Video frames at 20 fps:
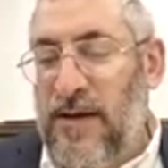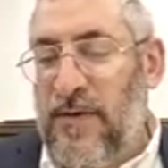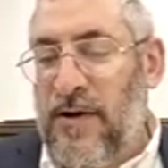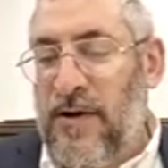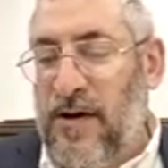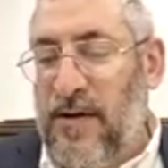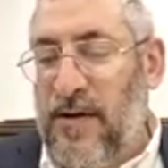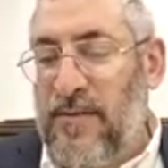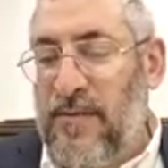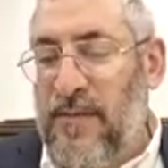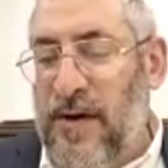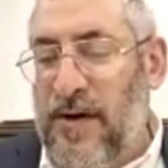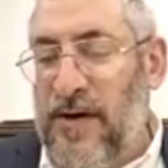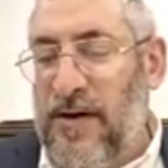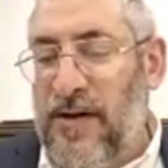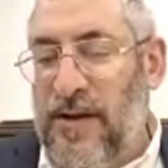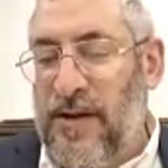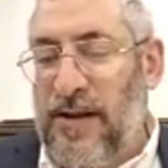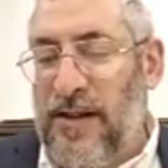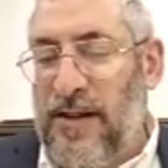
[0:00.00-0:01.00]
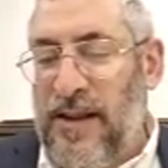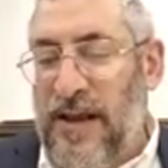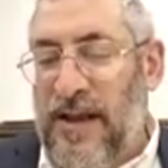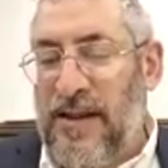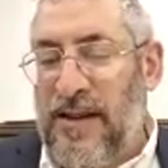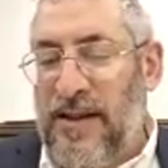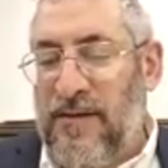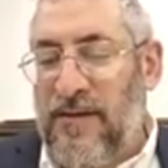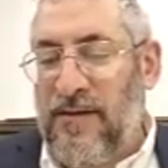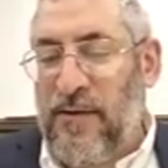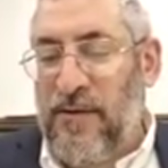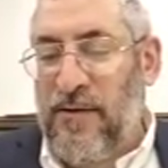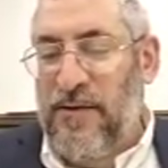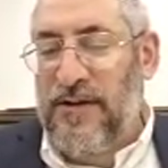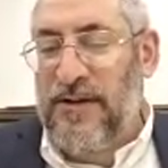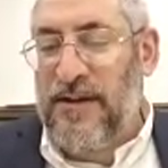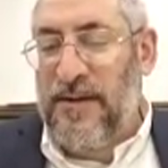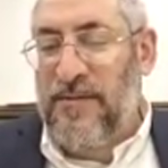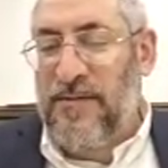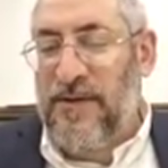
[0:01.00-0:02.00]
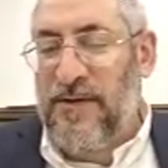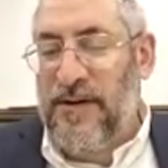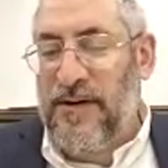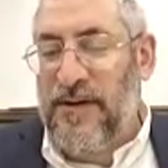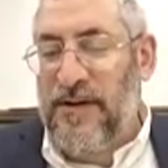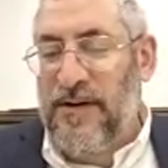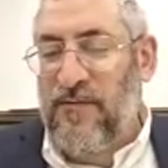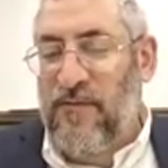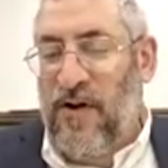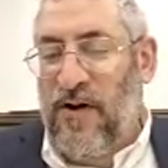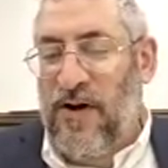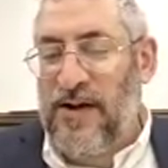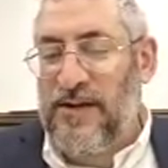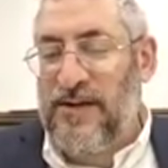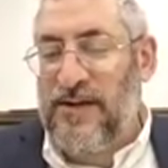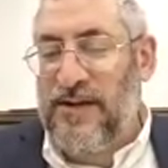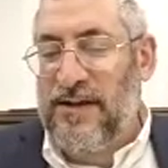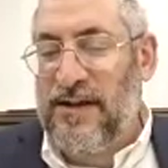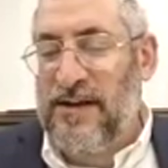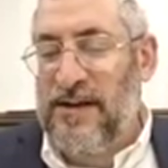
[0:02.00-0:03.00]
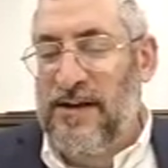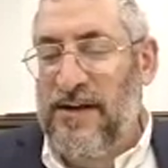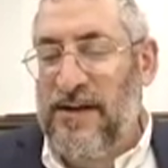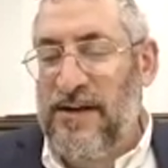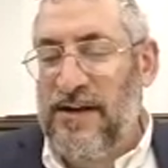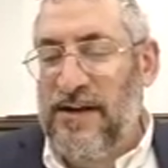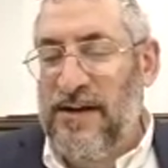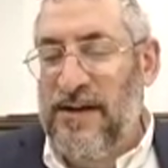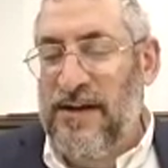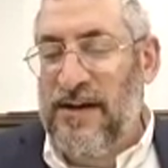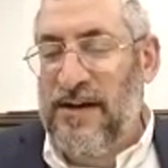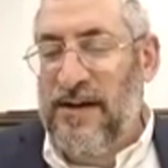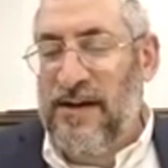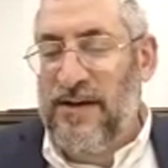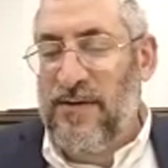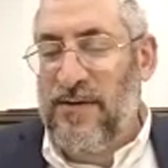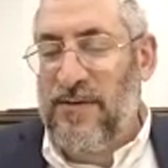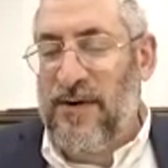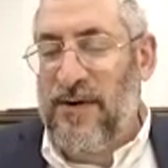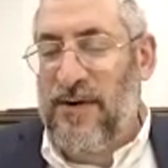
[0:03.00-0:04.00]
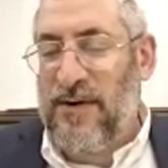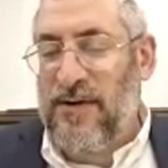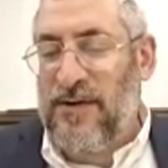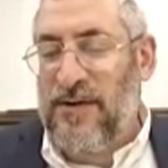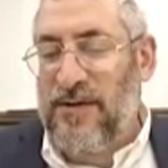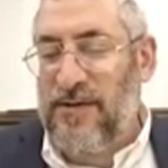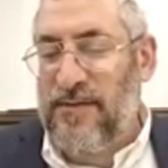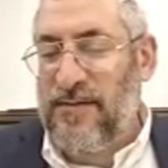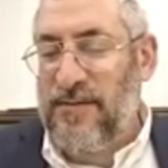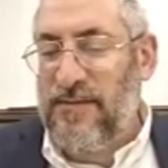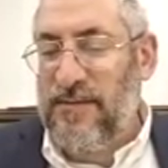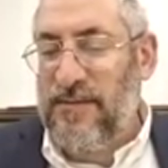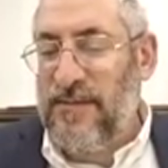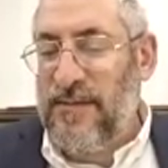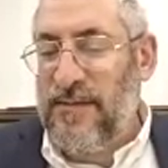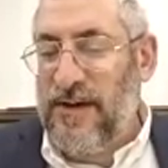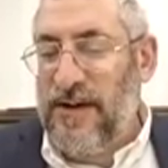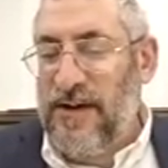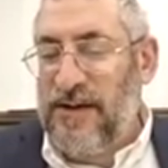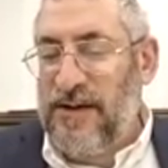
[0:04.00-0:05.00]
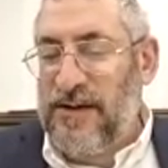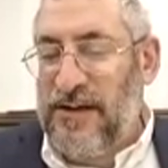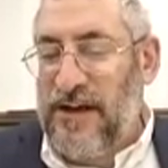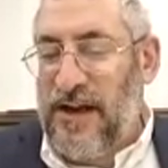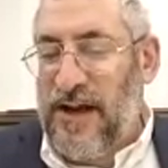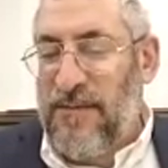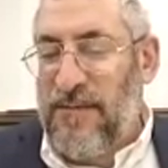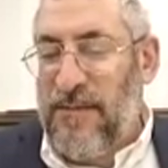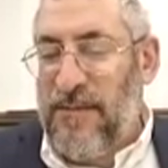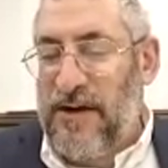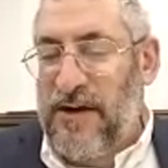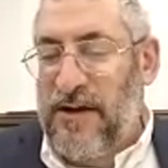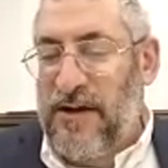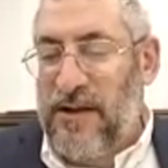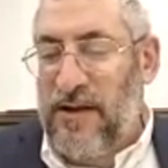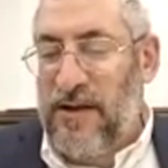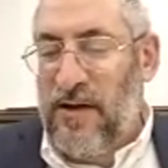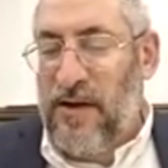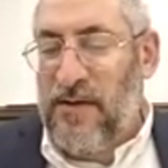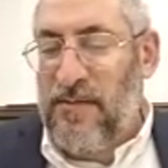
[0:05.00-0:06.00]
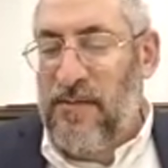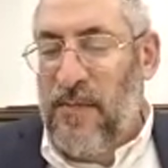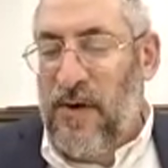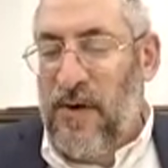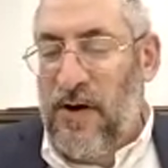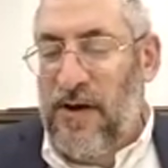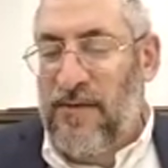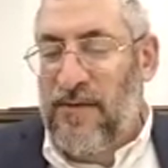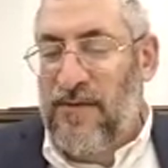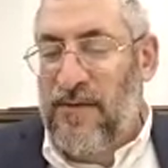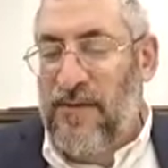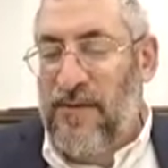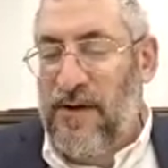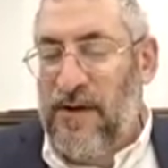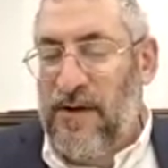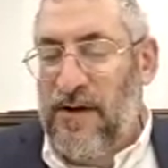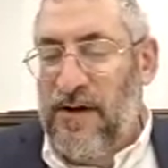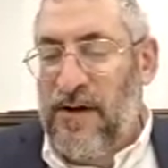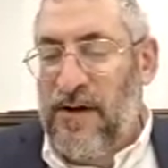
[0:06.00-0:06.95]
They become that causes them to rise in the world. Shnema Kiloi Moyev.